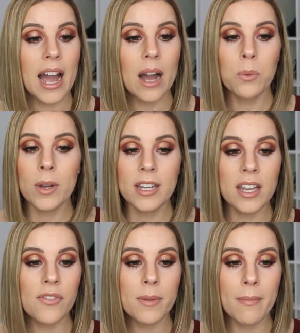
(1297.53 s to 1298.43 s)
I
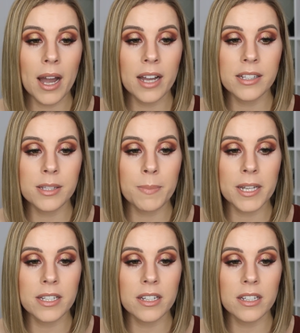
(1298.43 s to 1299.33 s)
wouldn't even mind
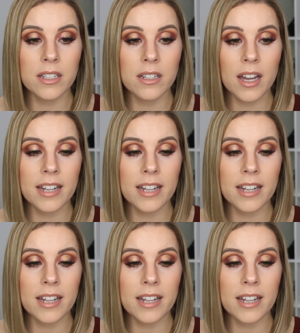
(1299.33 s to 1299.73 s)
spending